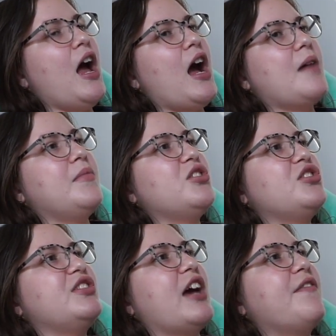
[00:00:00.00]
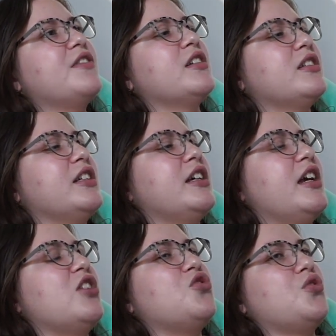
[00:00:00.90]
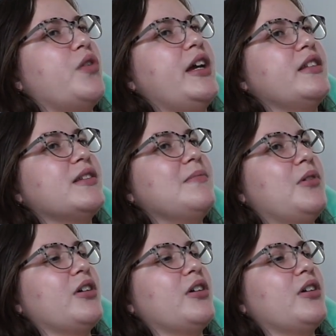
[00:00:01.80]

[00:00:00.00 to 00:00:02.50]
I'm definitely enjoying this book